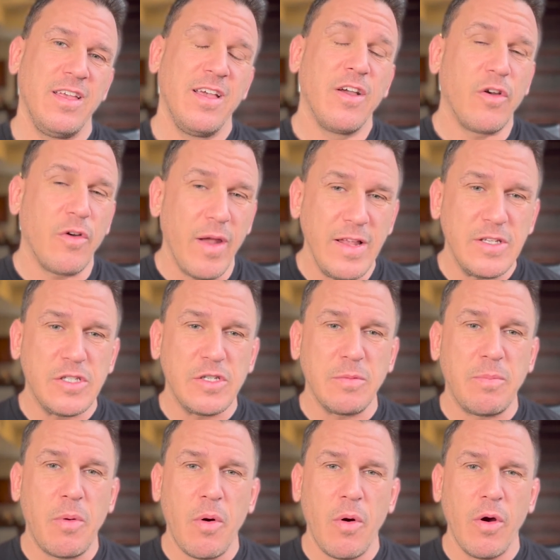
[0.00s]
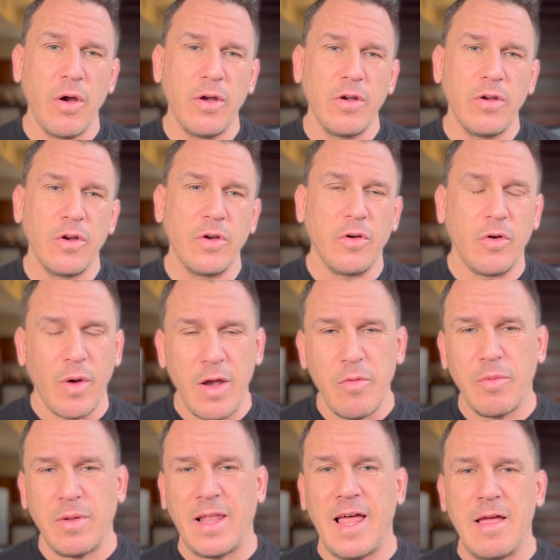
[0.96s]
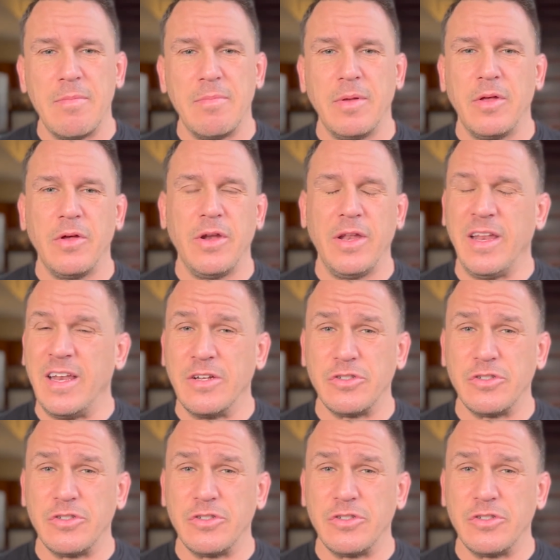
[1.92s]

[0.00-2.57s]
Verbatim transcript: great support, great reliability and